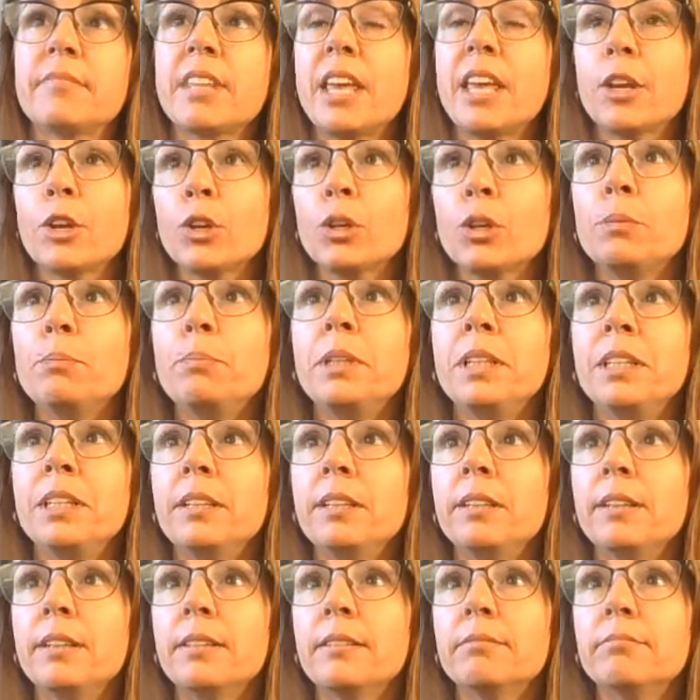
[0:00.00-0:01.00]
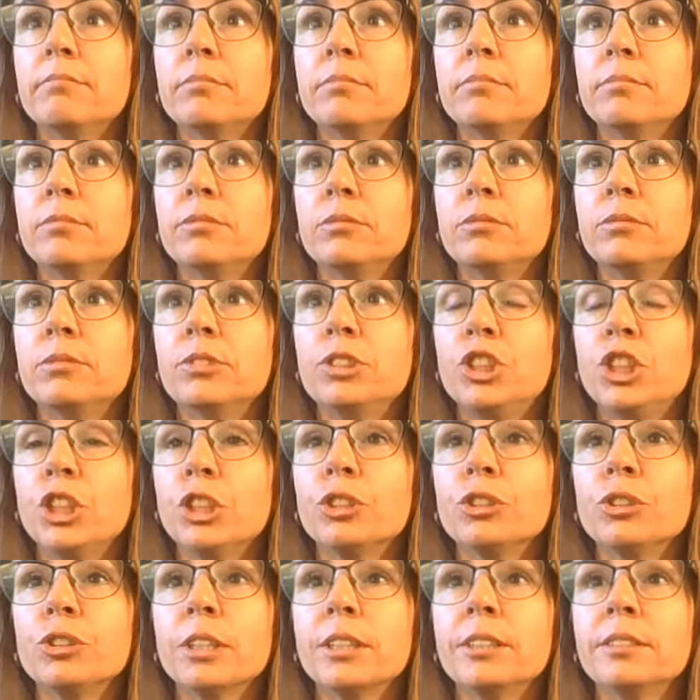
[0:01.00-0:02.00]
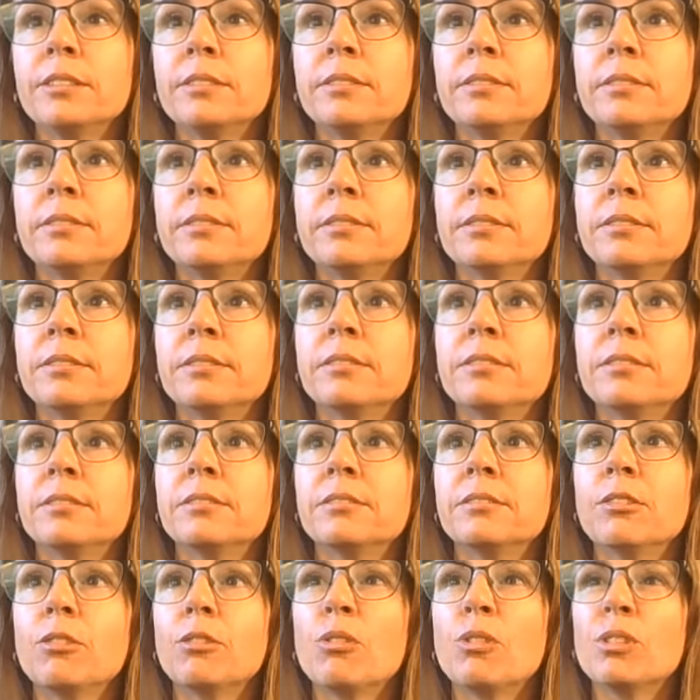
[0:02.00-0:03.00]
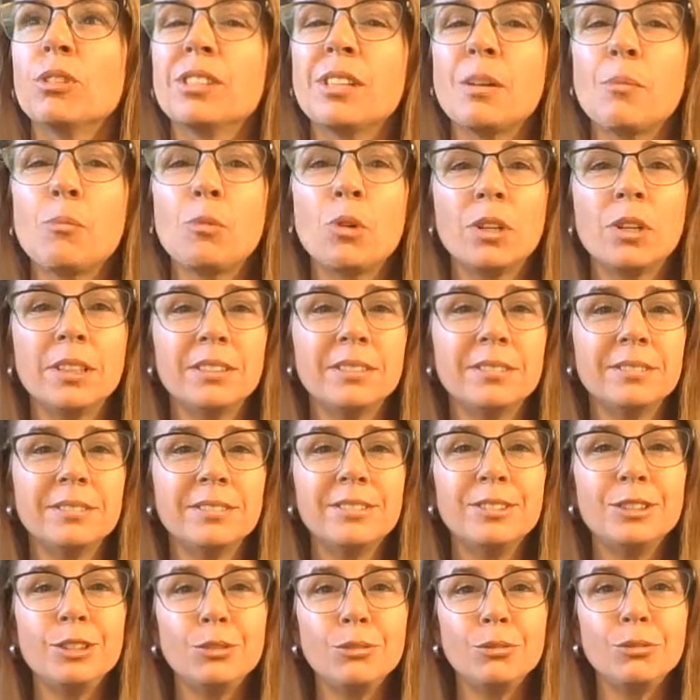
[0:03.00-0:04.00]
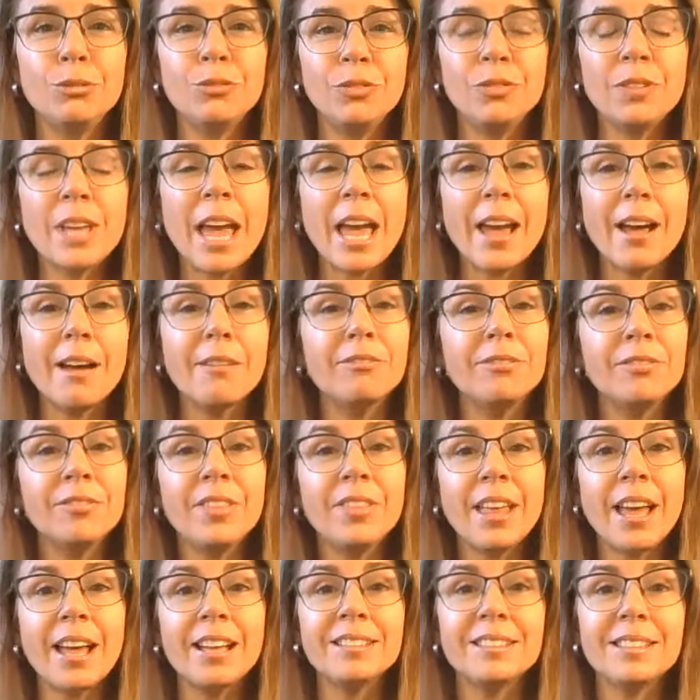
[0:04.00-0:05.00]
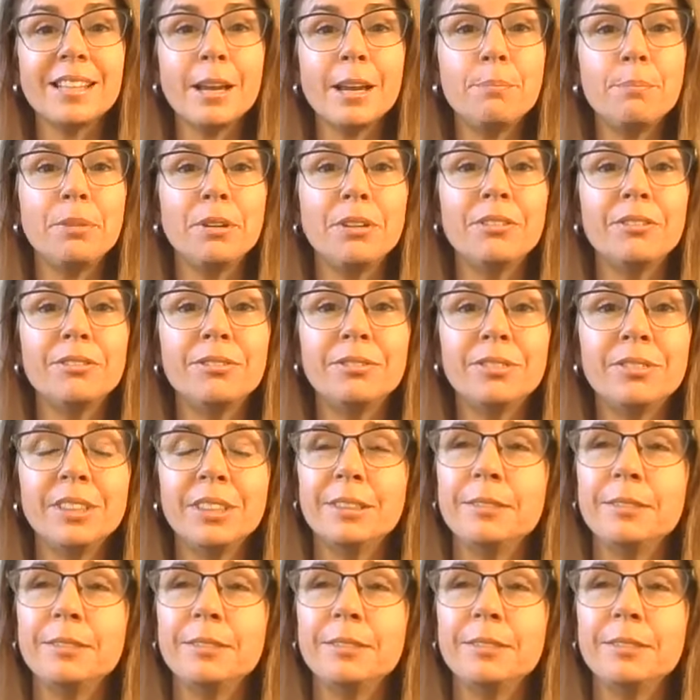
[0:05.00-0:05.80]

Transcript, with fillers: it could be children or someone you have that type of